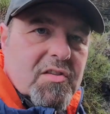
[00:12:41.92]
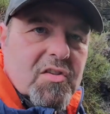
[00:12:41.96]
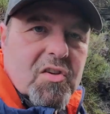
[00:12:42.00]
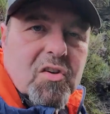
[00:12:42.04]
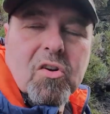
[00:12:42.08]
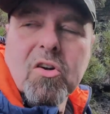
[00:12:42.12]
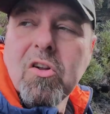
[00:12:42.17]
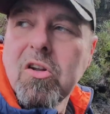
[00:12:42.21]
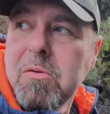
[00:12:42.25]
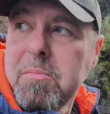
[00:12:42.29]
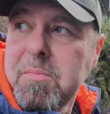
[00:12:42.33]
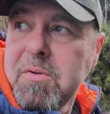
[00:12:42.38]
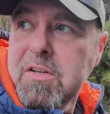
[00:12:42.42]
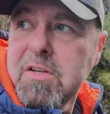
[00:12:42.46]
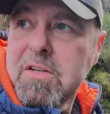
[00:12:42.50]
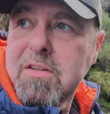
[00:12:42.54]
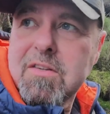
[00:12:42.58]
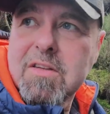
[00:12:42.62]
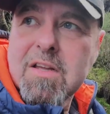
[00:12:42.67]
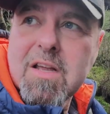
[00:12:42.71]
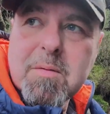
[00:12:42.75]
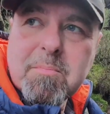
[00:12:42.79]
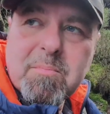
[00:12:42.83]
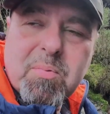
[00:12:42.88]
tall, but
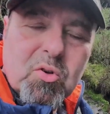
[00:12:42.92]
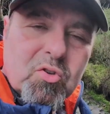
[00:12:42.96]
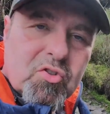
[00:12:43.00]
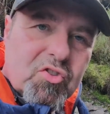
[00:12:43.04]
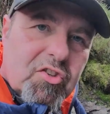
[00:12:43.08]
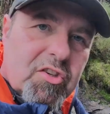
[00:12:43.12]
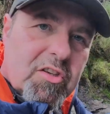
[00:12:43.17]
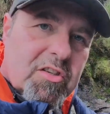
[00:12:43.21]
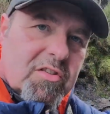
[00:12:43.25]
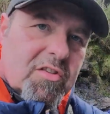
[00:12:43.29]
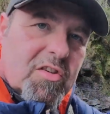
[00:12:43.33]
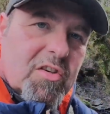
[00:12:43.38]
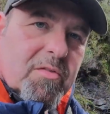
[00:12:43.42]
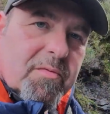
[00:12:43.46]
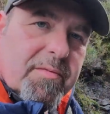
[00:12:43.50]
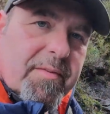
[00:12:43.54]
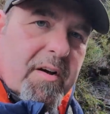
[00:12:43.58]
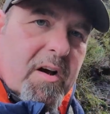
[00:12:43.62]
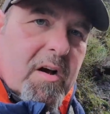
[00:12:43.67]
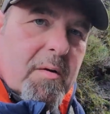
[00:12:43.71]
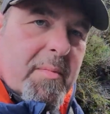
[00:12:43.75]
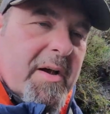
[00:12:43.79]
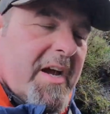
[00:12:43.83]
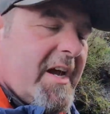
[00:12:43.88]
it pushed it too
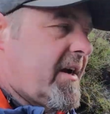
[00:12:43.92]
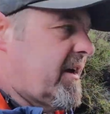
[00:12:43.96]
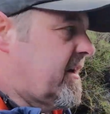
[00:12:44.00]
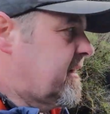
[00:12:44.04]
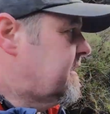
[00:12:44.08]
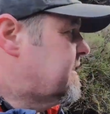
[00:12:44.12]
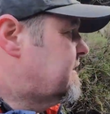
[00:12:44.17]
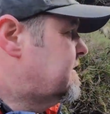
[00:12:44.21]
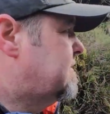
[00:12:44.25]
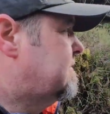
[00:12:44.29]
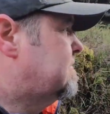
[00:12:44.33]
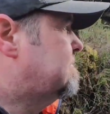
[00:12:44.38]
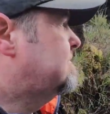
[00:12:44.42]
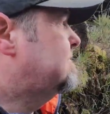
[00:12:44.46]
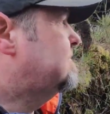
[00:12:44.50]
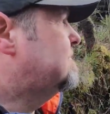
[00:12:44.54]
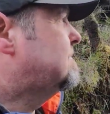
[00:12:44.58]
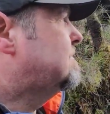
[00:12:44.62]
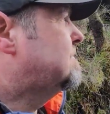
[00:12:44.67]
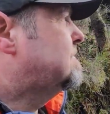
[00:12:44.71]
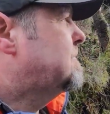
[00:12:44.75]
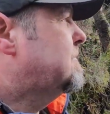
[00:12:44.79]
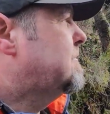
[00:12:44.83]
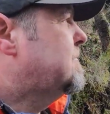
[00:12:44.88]
far back.
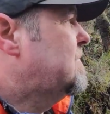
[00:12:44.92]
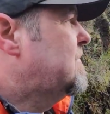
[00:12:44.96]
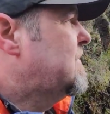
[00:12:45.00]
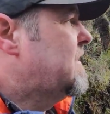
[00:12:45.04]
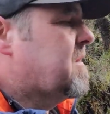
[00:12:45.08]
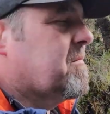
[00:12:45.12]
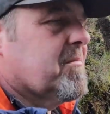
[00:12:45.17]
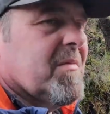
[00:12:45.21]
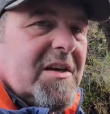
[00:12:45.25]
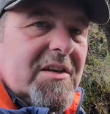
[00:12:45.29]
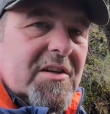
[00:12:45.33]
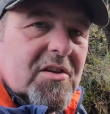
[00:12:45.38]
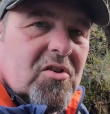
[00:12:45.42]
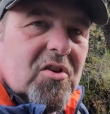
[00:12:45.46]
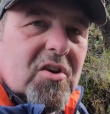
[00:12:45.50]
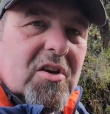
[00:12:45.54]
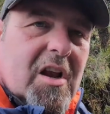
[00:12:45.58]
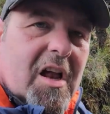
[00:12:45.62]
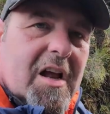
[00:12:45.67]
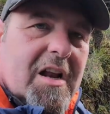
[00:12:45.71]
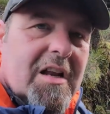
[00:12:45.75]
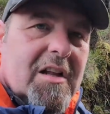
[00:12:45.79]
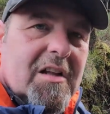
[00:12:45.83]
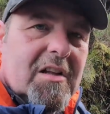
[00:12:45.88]
It made it
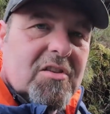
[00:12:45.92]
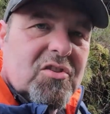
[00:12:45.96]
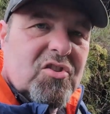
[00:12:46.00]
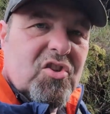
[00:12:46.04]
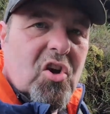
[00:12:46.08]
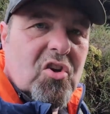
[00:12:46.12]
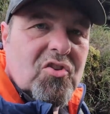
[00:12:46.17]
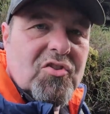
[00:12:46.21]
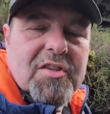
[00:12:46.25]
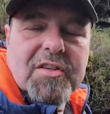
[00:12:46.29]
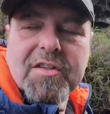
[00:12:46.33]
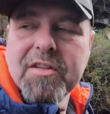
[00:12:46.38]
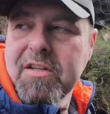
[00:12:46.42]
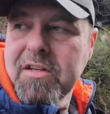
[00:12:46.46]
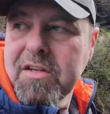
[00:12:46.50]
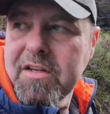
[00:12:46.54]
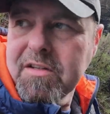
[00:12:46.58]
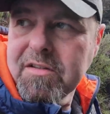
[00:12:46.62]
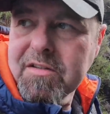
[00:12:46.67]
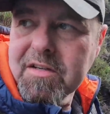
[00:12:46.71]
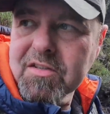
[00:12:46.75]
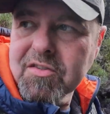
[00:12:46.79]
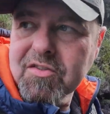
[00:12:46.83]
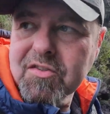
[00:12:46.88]
look like a little dot in
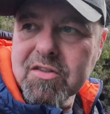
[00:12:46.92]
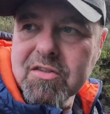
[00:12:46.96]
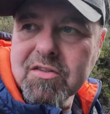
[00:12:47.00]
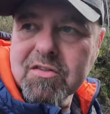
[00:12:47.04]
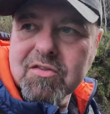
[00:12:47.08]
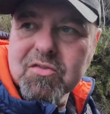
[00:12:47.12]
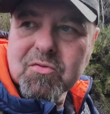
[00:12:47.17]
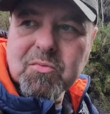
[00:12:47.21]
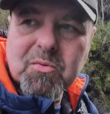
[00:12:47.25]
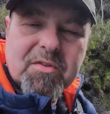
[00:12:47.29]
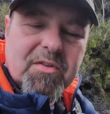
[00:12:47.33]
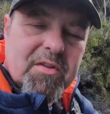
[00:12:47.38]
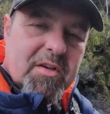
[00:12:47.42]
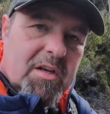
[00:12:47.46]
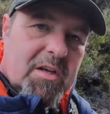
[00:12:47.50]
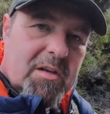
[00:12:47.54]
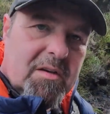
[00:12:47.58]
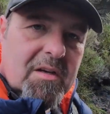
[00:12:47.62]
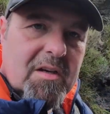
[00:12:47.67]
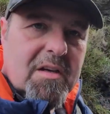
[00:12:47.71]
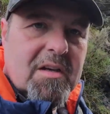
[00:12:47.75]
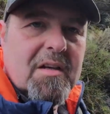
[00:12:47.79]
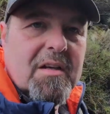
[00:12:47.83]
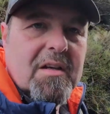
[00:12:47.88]
the distance with
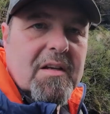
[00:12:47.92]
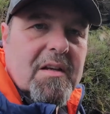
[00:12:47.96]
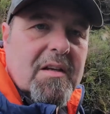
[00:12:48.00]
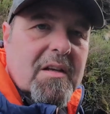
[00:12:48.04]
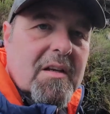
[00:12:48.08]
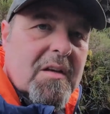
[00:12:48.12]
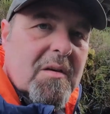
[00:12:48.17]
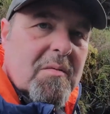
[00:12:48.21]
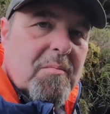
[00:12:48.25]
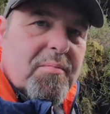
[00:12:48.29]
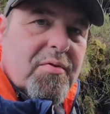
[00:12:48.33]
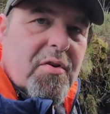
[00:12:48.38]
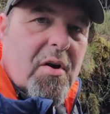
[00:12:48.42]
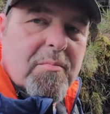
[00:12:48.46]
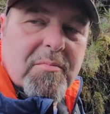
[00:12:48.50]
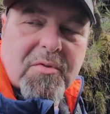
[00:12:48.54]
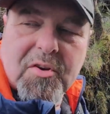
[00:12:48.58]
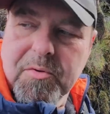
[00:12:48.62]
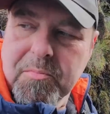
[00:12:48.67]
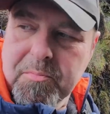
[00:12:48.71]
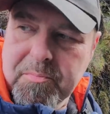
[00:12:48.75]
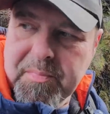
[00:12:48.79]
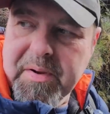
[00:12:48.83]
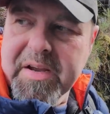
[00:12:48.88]
the
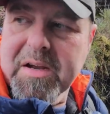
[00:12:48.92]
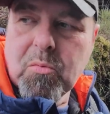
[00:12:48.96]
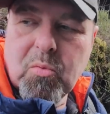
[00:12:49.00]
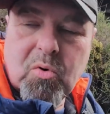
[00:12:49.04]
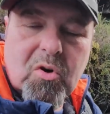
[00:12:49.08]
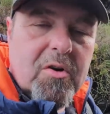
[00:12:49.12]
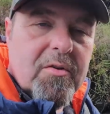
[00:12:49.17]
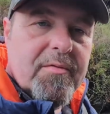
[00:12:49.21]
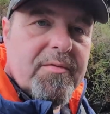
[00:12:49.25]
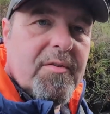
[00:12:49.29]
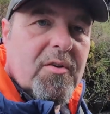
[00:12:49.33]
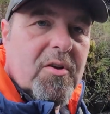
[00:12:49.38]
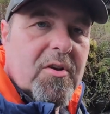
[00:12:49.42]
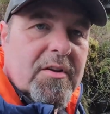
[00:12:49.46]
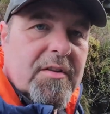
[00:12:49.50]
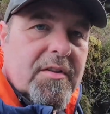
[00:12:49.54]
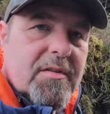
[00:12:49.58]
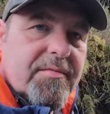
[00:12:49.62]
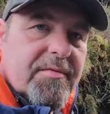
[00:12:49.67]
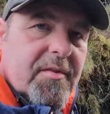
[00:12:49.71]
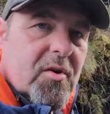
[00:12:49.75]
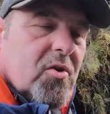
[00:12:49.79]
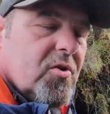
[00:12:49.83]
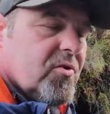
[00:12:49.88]
prominent big waterfall in
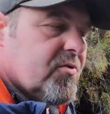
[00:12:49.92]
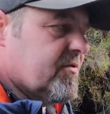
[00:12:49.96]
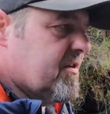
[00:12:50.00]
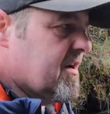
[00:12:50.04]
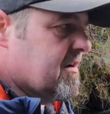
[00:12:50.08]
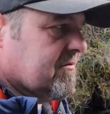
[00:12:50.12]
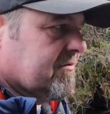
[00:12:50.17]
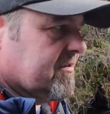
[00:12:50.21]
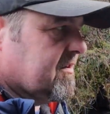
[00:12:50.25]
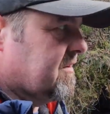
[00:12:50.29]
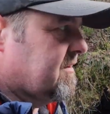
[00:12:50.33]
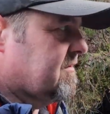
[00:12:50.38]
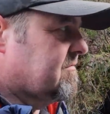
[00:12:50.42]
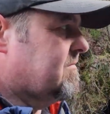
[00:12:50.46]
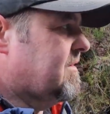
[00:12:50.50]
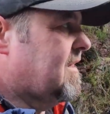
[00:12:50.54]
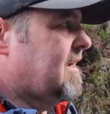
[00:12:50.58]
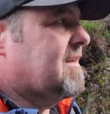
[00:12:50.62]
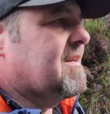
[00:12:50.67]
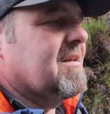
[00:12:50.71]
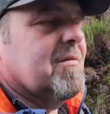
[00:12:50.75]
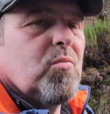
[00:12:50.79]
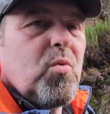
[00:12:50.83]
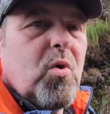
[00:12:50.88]
the foreground, and
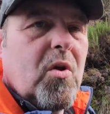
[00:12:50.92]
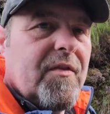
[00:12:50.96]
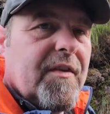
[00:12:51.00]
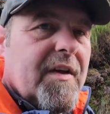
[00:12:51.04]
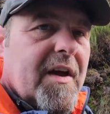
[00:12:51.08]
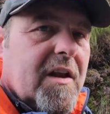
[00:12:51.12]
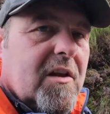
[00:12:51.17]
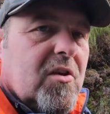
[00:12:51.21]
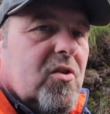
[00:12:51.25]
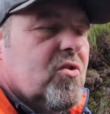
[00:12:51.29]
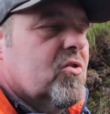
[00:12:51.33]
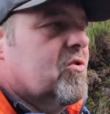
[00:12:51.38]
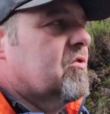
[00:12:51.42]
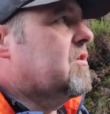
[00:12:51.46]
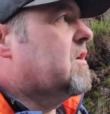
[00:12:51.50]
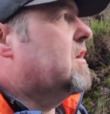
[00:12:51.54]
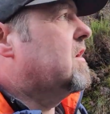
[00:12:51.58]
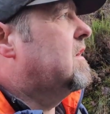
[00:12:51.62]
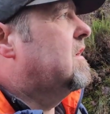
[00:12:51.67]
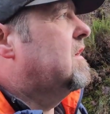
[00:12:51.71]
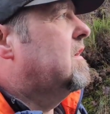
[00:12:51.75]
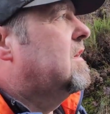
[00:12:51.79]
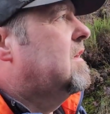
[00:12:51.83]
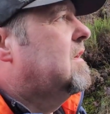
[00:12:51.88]
I didn't want that look.
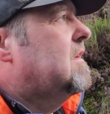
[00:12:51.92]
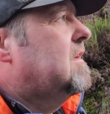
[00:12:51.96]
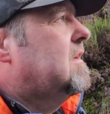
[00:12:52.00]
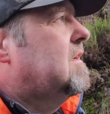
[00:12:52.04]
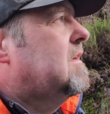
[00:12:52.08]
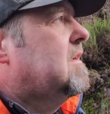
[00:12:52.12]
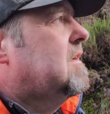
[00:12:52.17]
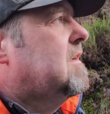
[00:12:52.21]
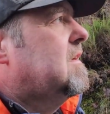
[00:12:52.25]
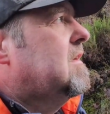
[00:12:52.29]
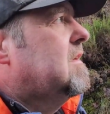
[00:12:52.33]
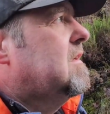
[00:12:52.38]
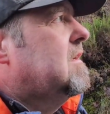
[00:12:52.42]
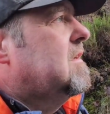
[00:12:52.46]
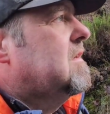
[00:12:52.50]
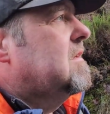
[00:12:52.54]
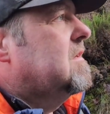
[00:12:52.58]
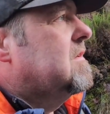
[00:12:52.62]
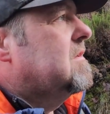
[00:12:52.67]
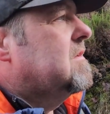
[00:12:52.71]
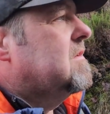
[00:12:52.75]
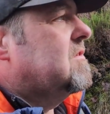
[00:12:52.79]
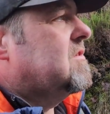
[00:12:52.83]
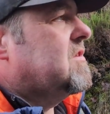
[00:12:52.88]

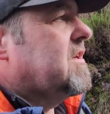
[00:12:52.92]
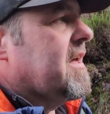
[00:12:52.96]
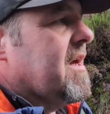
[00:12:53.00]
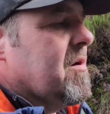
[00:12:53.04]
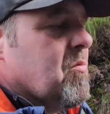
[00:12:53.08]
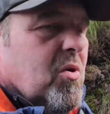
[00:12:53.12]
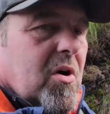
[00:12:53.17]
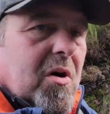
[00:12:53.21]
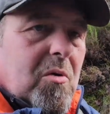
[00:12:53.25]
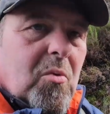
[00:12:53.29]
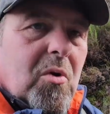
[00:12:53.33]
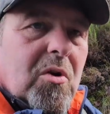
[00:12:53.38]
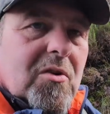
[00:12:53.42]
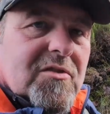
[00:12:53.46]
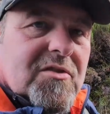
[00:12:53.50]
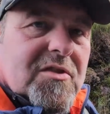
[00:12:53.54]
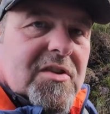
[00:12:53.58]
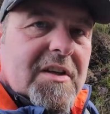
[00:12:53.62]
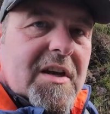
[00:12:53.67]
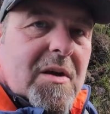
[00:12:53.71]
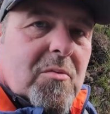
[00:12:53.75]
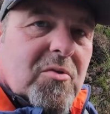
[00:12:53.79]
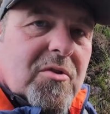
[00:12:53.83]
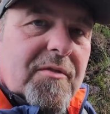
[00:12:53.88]
And to get what I
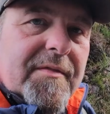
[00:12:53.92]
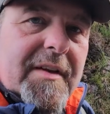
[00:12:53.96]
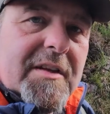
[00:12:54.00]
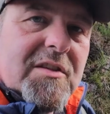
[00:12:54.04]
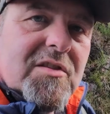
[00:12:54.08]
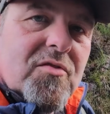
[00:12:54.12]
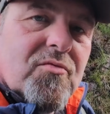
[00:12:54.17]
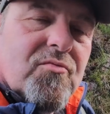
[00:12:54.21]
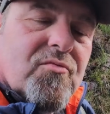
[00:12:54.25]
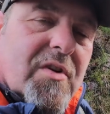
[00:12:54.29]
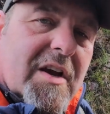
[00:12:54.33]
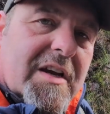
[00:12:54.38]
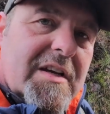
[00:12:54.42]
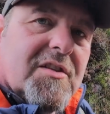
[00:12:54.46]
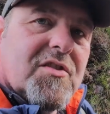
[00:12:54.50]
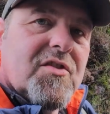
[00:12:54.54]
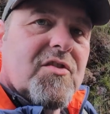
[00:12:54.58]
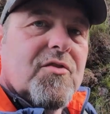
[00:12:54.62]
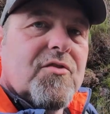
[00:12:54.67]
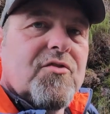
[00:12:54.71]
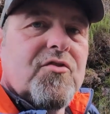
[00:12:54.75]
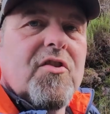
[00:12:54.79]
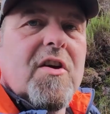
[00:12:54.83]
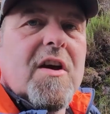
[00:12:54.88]
wanted, I would have had to raise
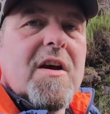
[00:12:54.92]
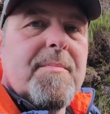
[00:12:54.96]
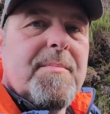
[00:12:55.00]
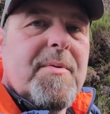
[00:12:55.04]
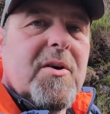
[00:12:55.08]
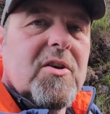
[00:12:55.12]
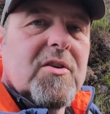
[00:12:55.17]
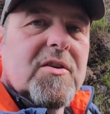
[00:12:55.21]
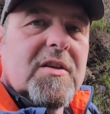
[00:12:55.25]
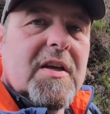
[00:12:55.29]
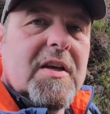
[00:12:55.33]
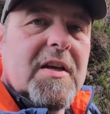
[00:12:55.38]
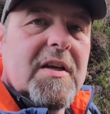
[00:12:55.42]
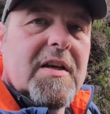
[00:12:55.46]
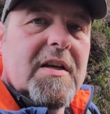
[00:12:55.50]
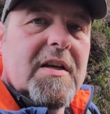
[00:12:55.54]
the tripod